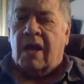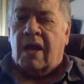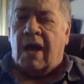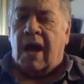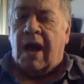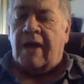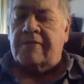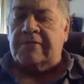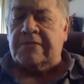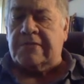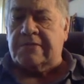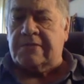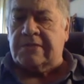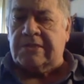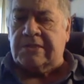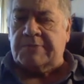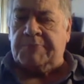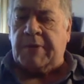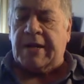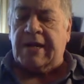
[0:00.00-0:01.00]
I've
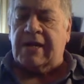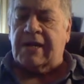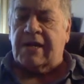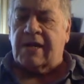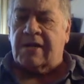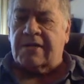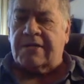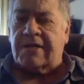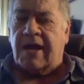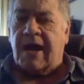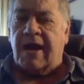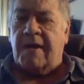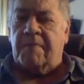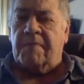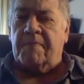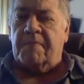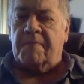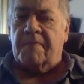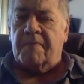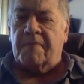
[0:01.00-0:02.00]
spent a little
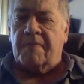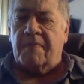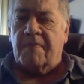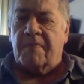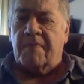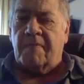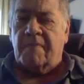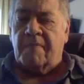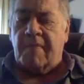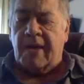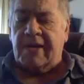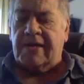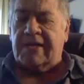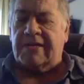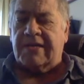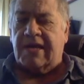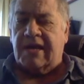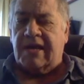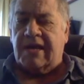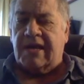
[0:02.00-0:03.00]
time
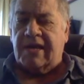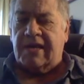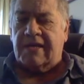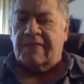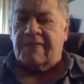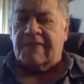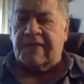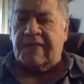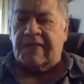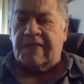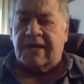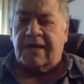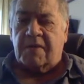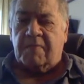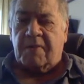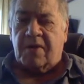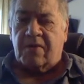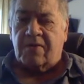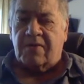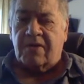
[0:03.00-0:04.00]
meditating and thinking
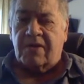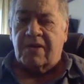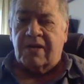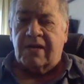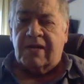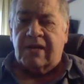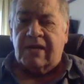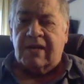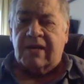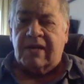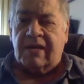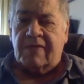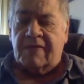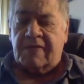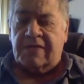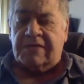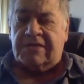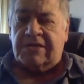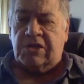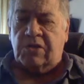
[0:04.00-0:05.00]
about
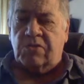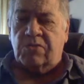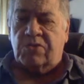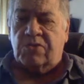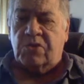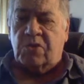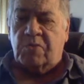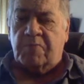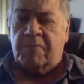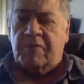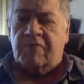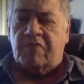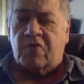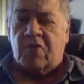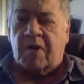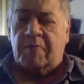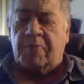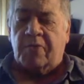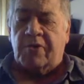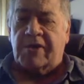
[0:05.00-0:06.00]
this YouTube before I
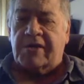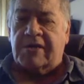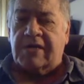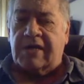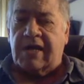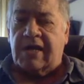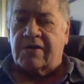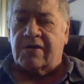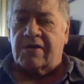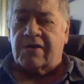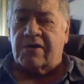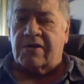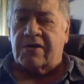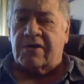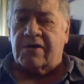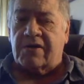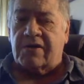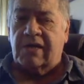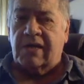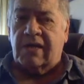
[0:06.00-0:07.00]
put it together.
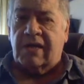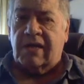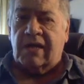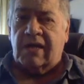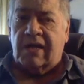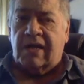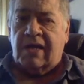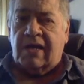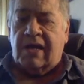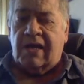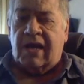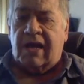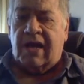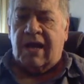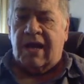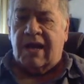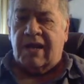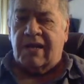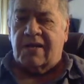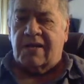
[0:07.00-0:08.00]

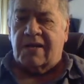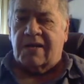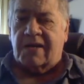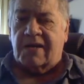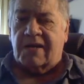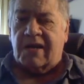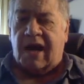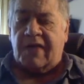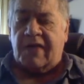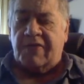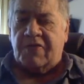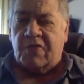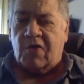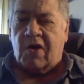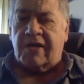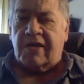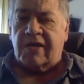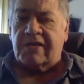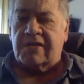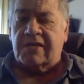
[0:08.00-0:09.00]
And I
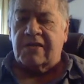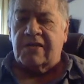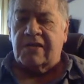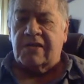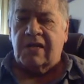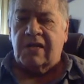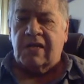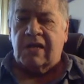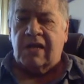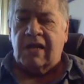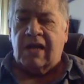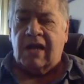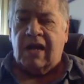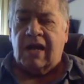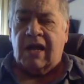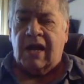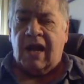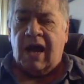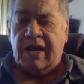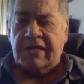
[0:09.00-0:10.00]
thought
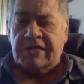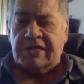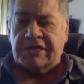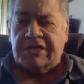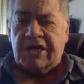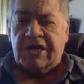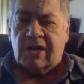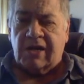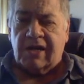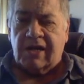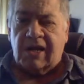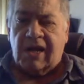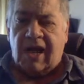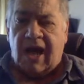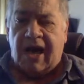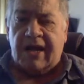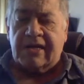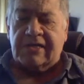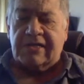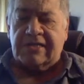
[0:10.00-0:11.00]
I'd share a little
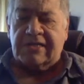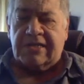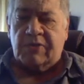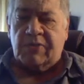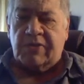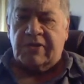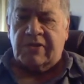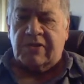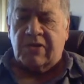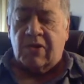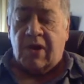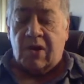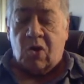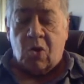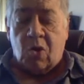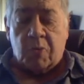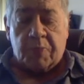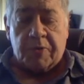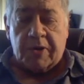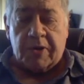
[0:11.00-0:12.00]
honesty with you. I
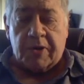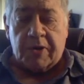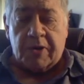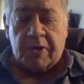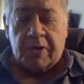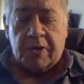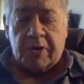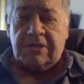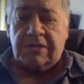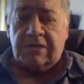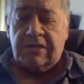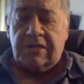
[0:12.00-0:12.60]
hope it helps.